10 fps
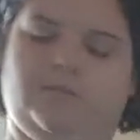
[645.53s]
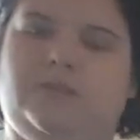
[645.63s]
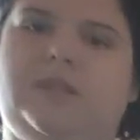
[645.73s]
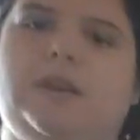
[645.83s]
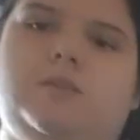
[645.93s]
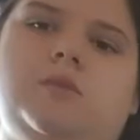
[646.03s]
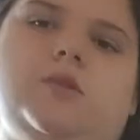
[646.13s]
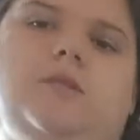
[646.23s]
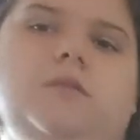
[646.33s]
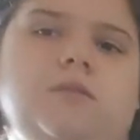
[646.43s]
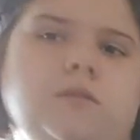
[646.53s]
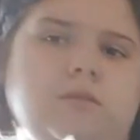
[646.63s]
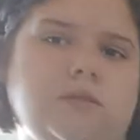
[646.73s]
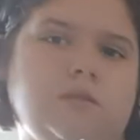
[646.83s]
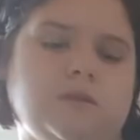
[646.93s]
Second one,
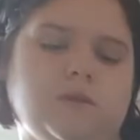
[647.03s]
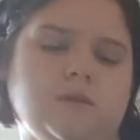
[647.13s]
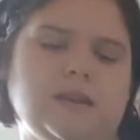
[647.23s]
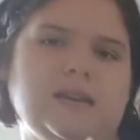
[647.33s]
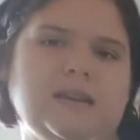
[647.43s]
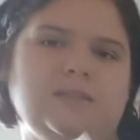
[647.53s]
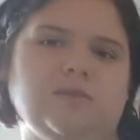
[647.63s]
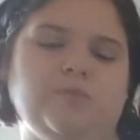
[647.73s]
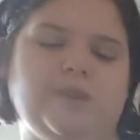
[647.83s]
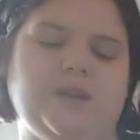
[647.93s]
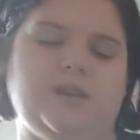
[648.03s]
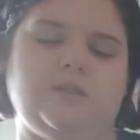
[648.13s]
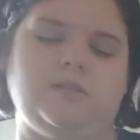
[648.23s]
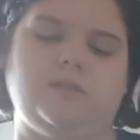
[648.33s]
a little bit